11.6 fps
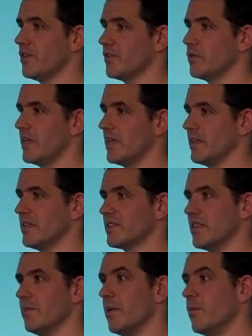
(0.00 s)
can't sort out their
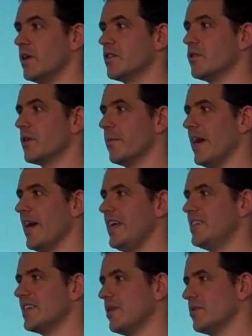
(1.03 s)
sleep, and we're talking about
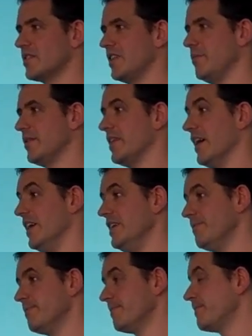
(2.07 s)
eight hours sleep a
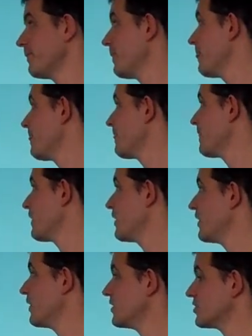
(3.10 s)
day,
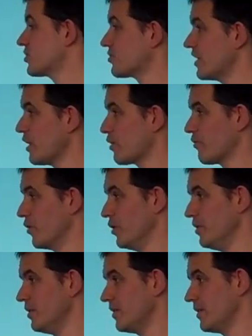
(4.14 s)
straight
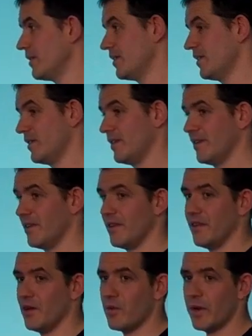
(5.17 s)
through,
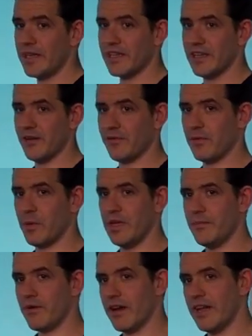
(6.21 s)
no waking up for
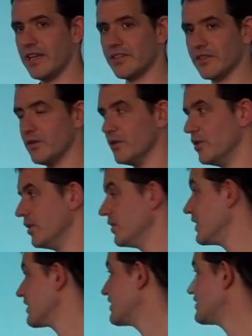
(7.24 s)
wee breaks
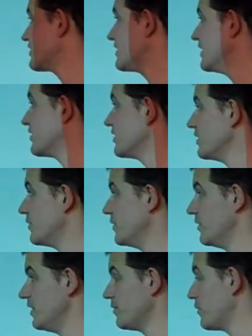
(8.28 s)
or etc. etc. If
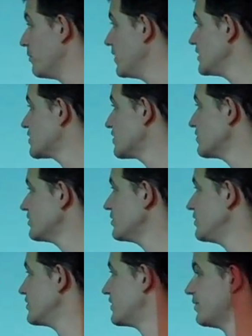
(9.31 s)
you live with my
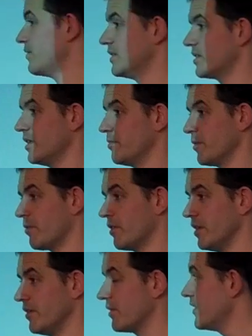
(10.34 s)
children, you're definitely sleep
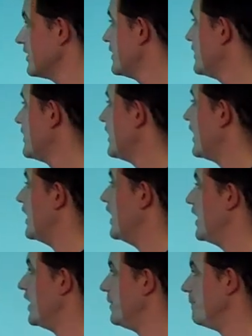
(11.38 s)
deprived.
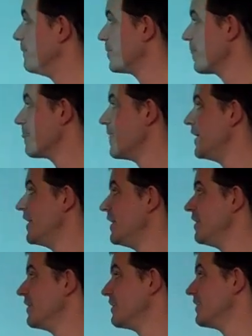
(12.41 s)
Um,
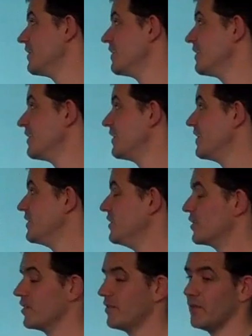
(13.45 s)
then
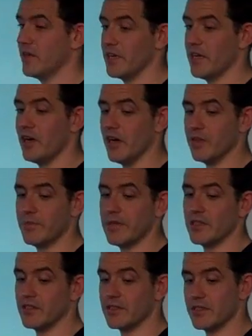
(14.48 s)
you're going to find it hard
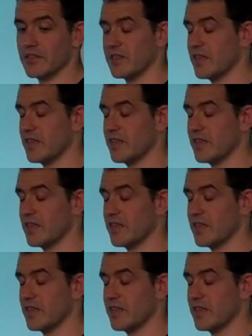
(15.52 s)
because